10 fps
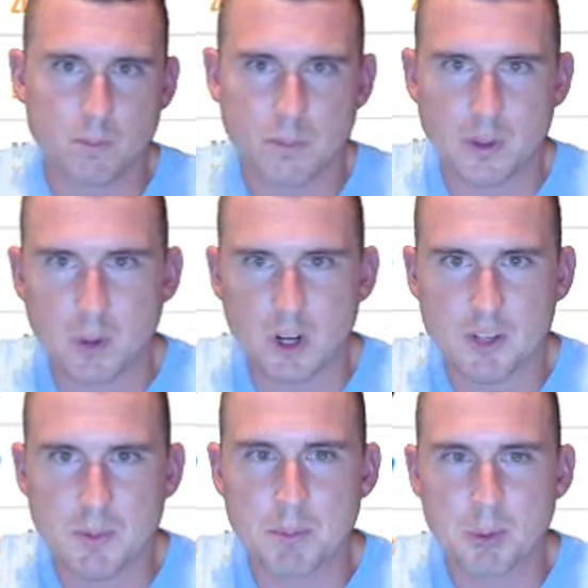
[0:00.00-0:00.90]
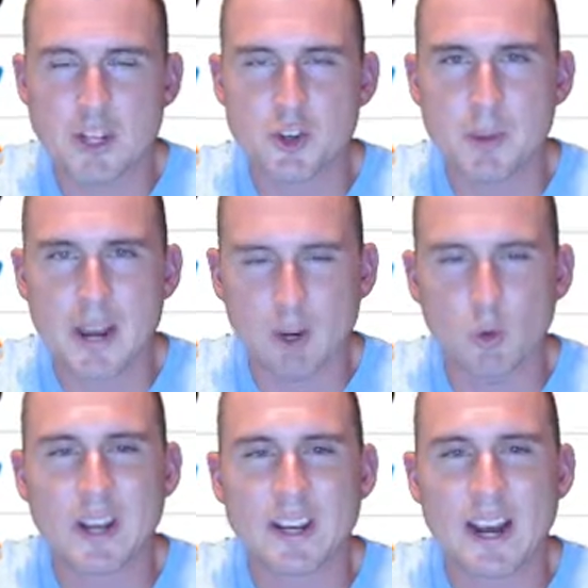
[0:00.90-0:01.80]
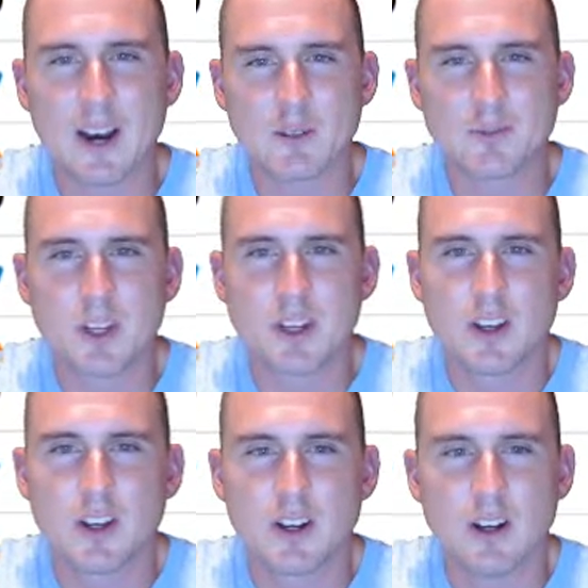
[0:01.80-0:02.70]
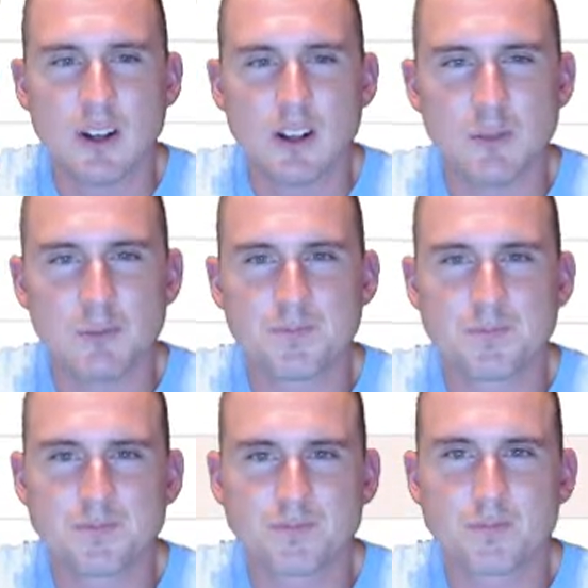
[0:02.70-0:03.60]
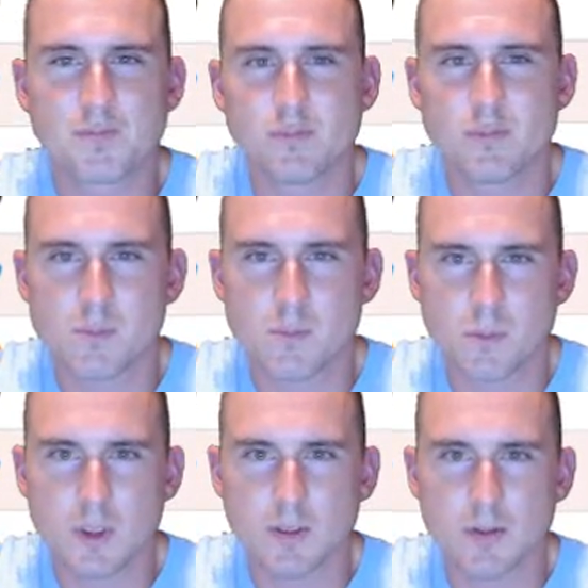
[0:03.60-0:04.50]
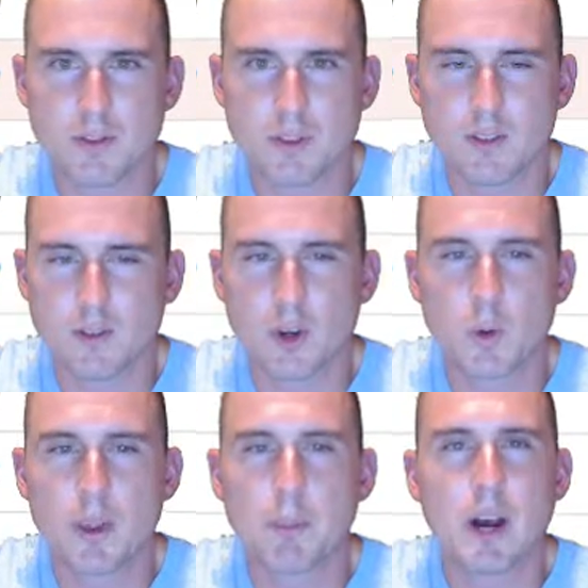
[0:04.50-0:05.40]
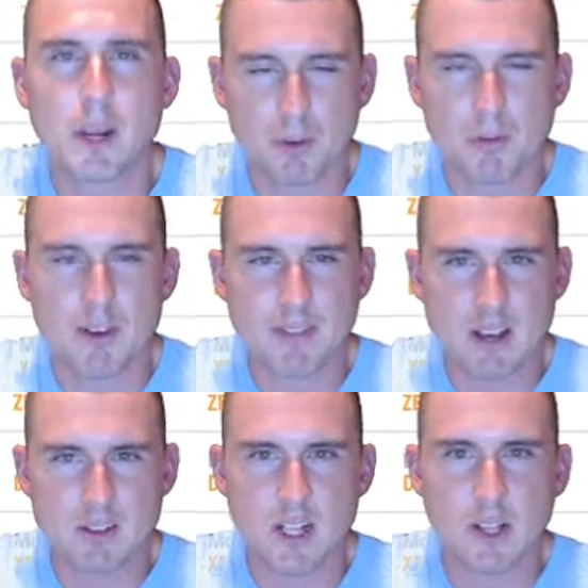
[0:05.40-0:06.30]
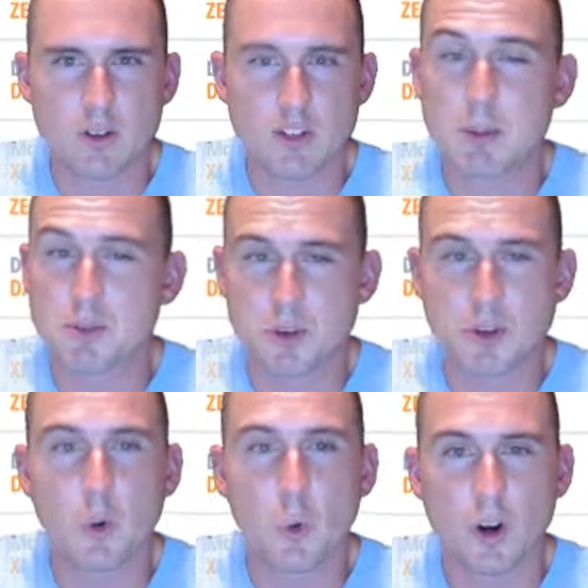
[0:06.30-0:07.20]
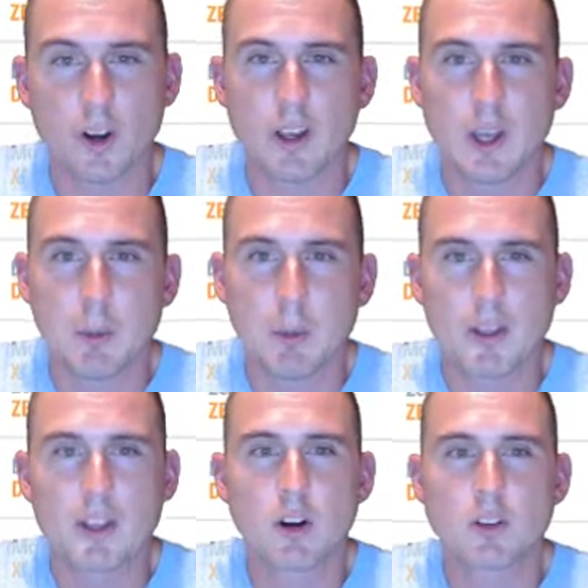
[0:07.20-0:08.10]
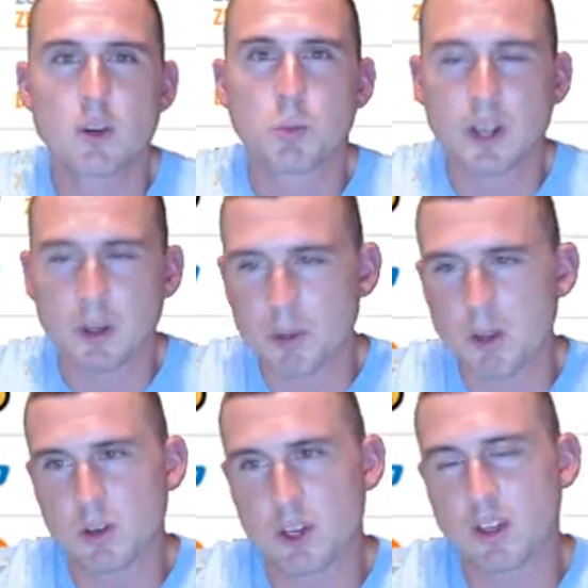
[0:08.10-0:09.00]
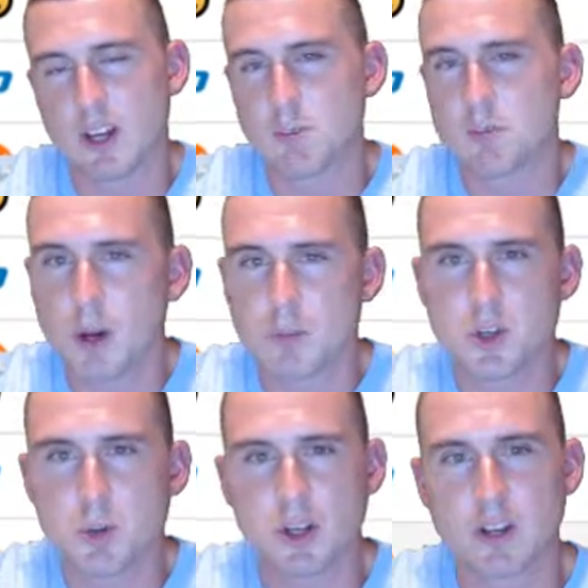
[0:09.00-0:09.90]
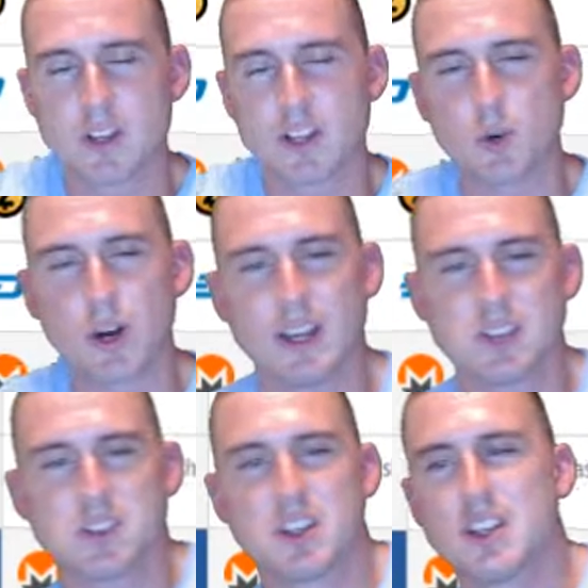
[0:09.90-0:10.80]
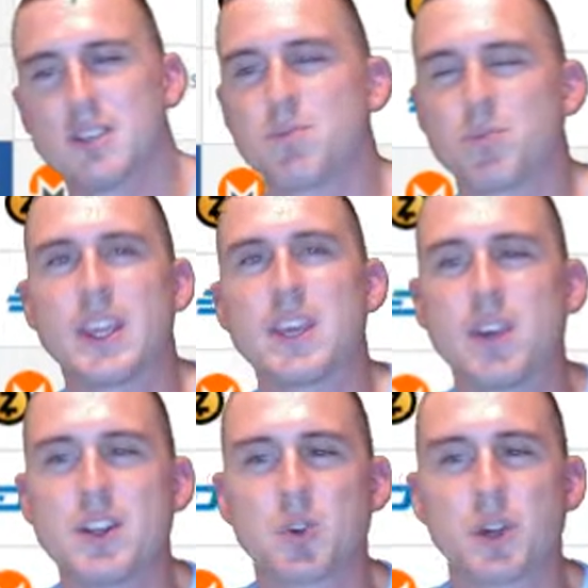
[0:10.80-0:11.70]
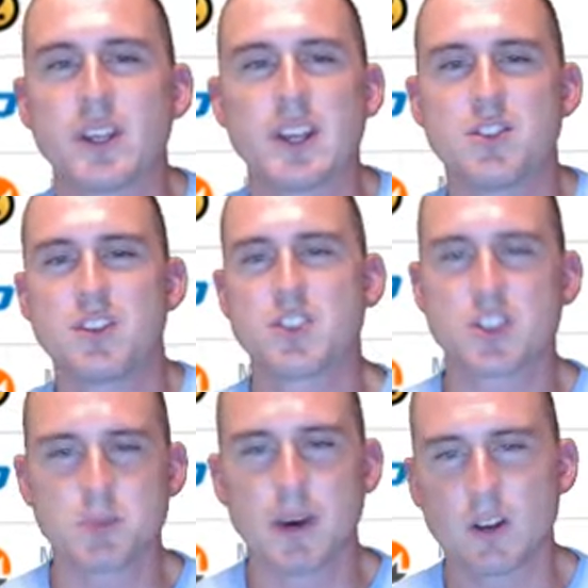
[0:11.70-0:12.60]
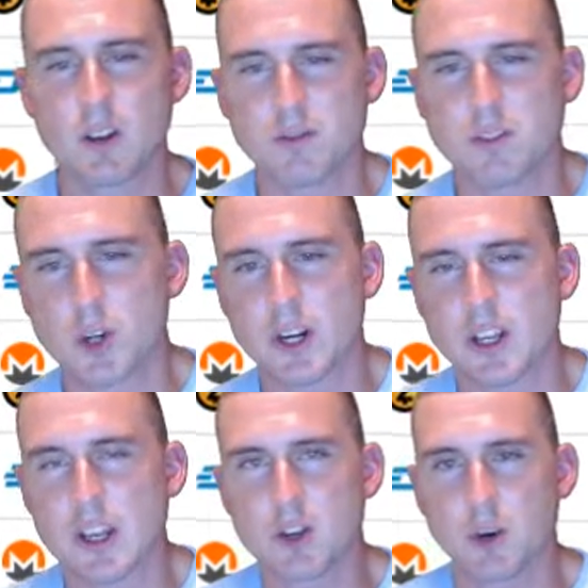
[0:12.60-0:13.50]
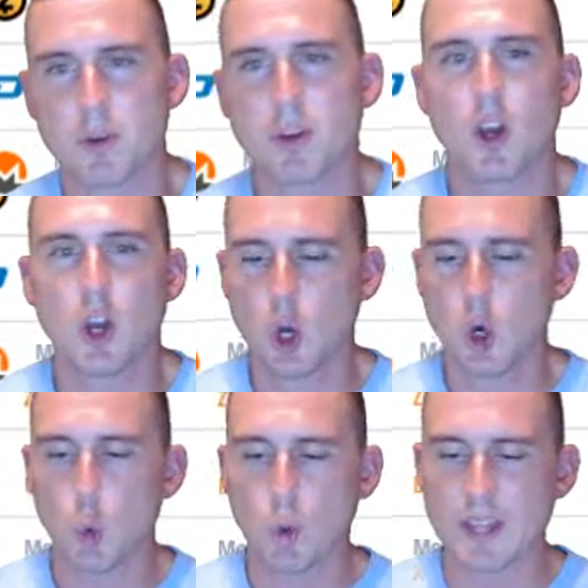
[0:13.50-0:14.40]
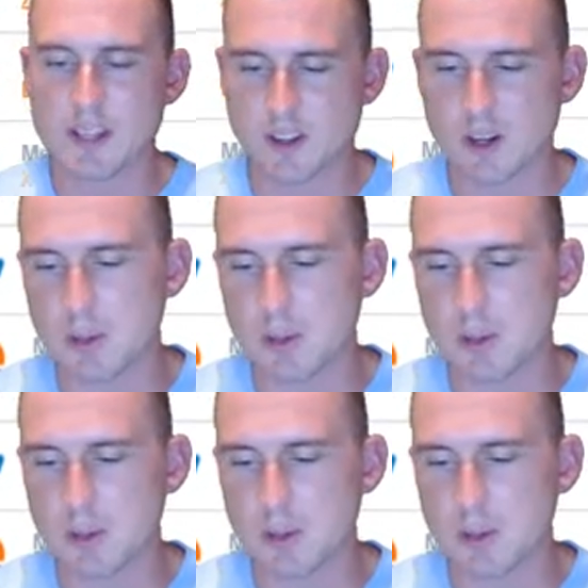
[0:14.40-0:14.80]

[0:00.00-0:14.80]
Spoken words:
The market's being pretty dramatic right now. Um, if for anyone that bought up at $5,000, I'm sure they're worried. But I think long term we're going to be okay. I'm sure we're going to set new highs eventually. It's just a matter of trying to determine when that's going to